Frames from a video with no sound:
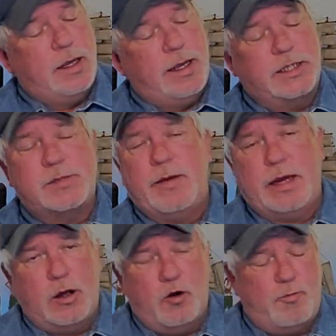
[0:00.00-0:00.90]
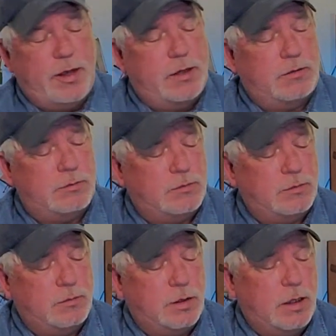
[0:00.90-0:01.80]
It's been open.
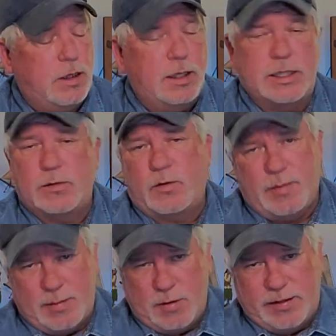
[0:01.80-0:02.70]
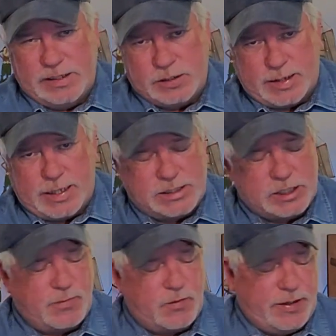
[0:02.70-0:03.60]
Remember, these are
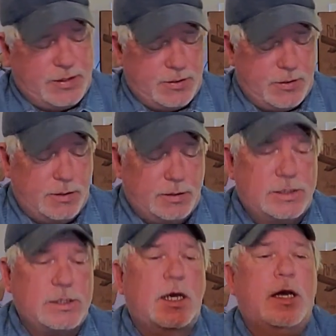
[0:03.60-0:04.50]
customer returns.